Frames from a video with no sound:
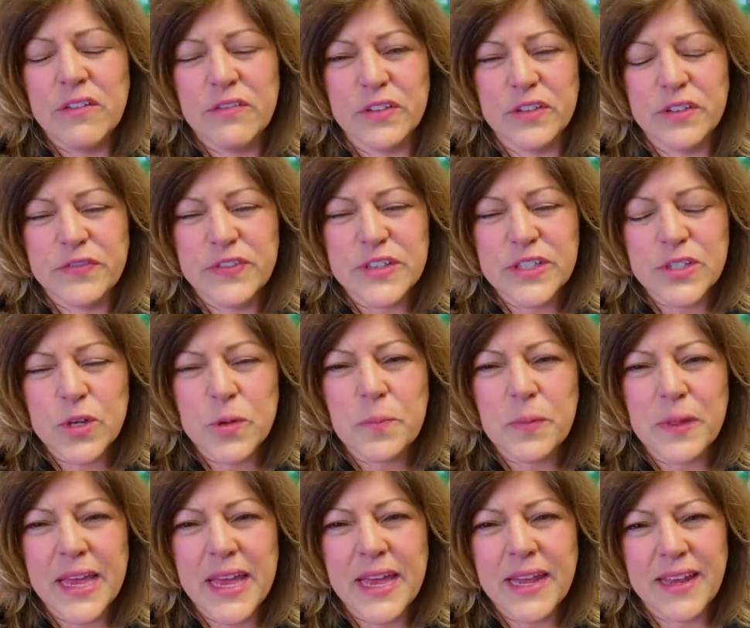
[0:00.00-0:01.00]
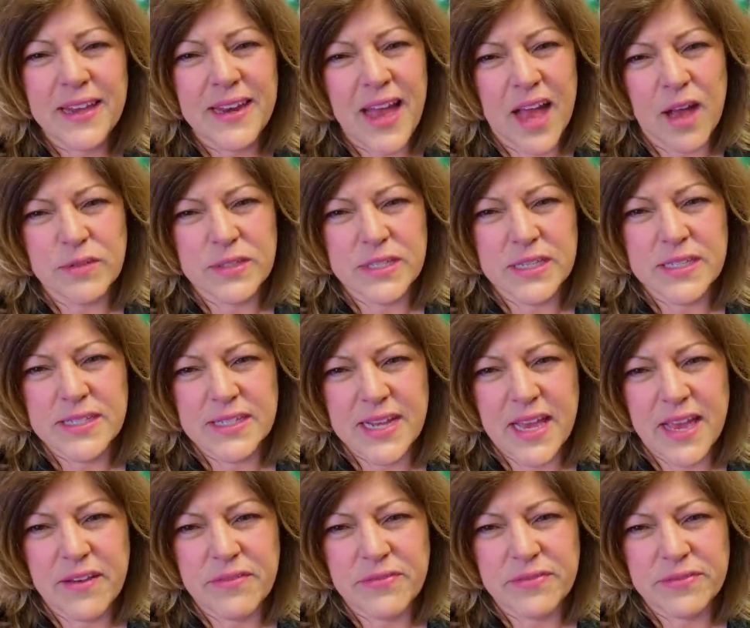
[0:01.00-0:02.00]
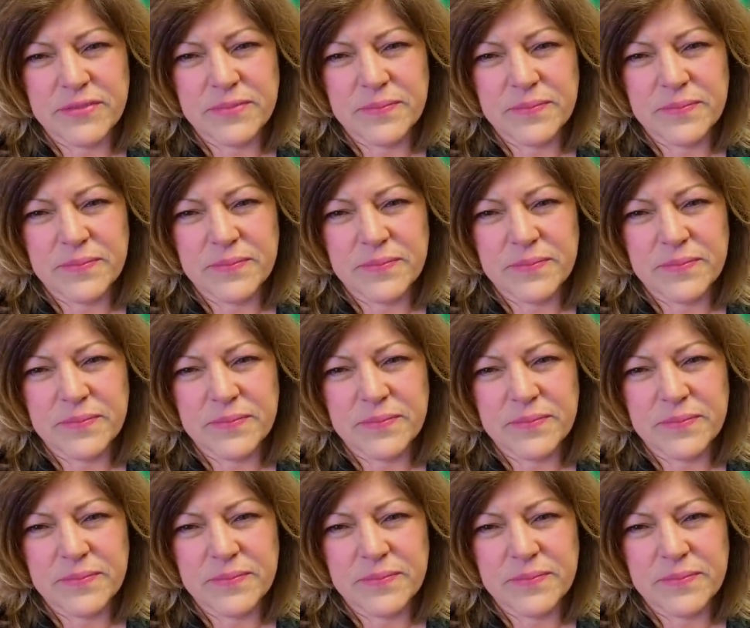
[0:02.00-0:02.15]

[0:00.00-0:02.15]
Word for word: from the physical plant and housing staff.